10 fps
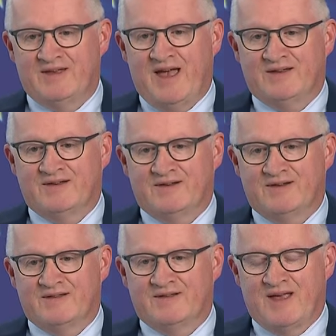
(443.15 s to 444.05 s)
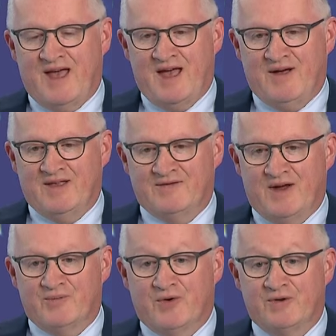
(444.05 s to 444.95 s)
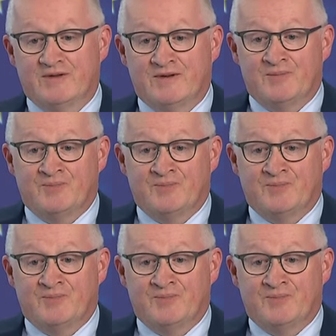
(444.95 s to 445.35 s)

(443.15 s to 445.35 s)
sectors is very important.